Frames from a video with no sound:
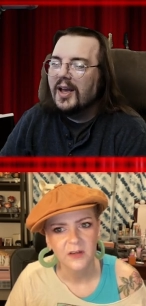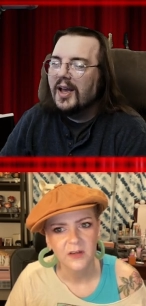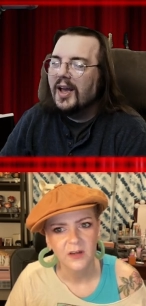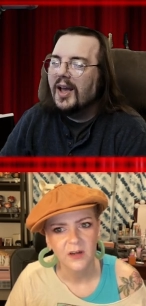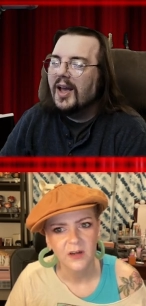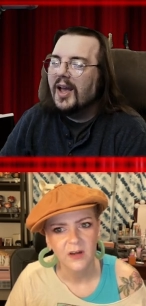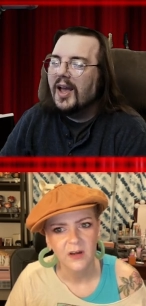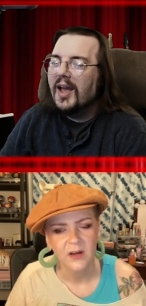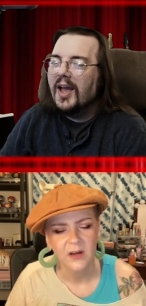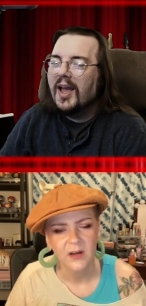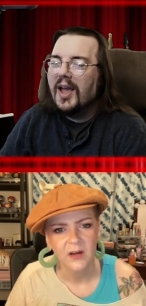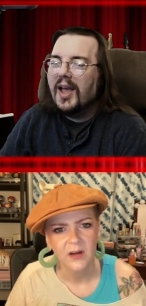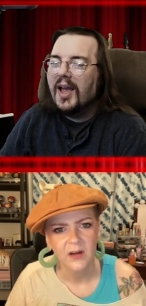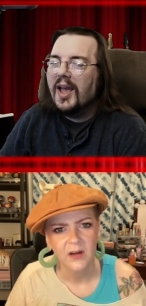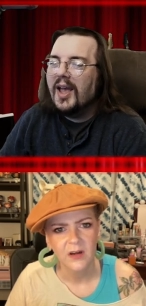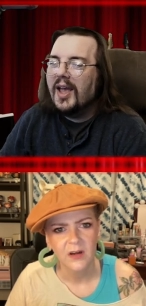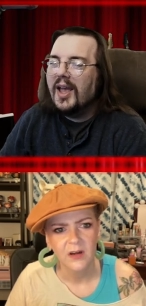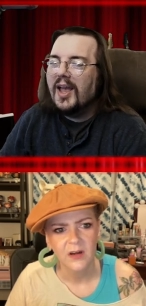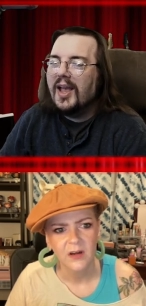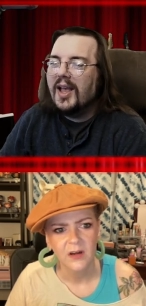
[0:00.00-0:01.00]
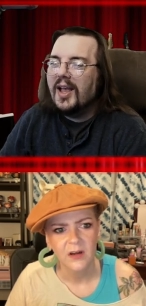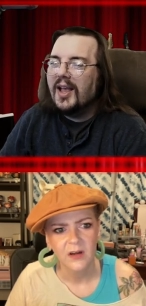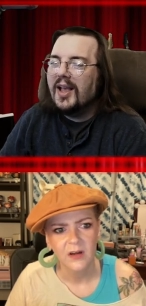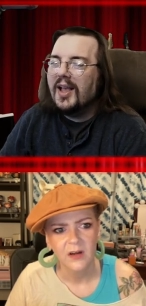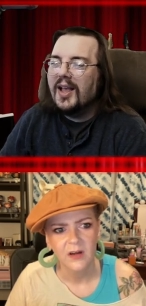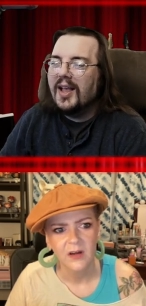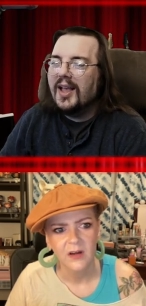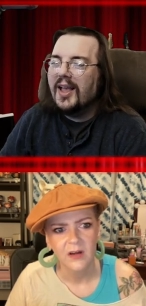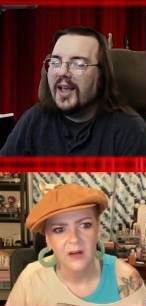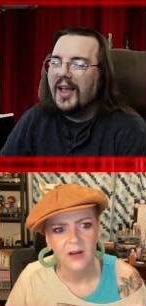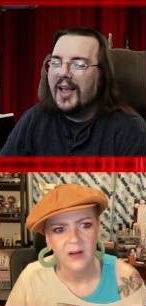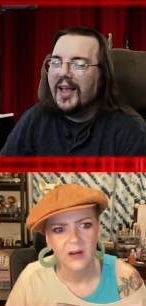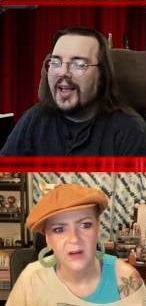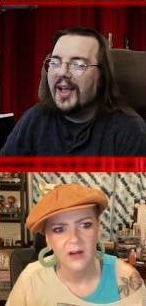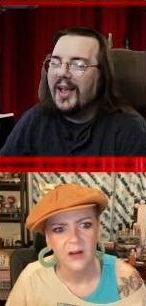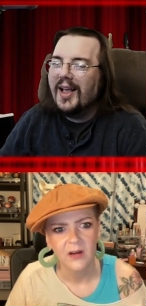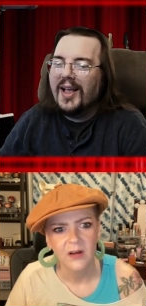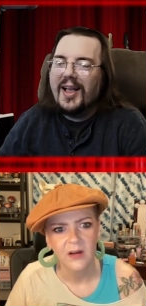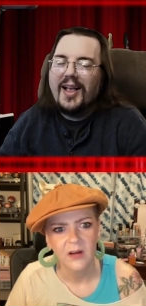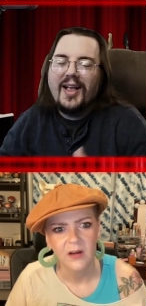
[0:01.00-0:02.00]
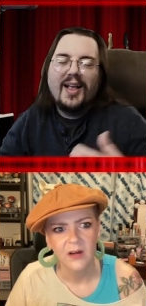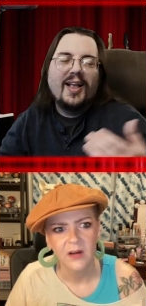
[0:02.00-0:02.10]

[no speech]